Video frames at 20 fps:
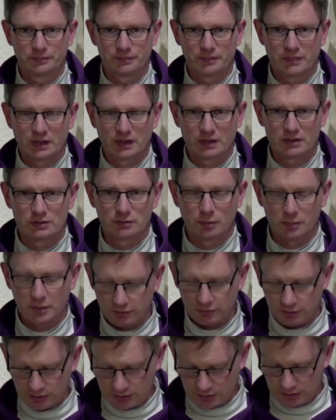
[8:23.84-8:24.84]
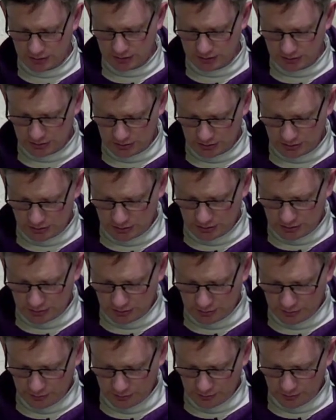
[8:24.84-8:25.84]
And so when we read the
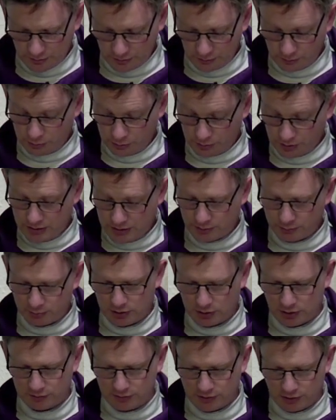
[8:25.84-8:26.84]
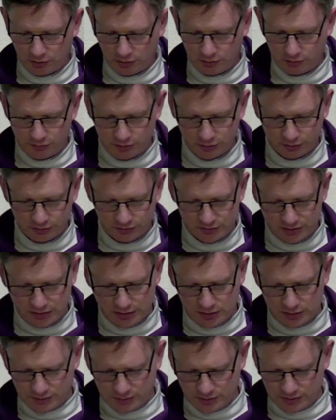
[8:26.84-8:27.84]
or pray the prayer of the Our Father today,
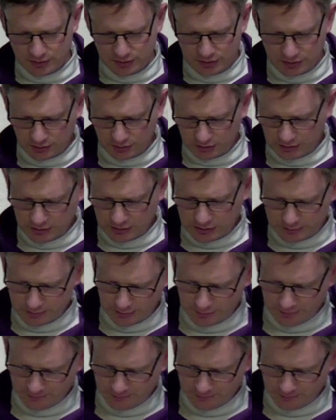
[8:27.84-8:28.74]
as we heard in our gospel,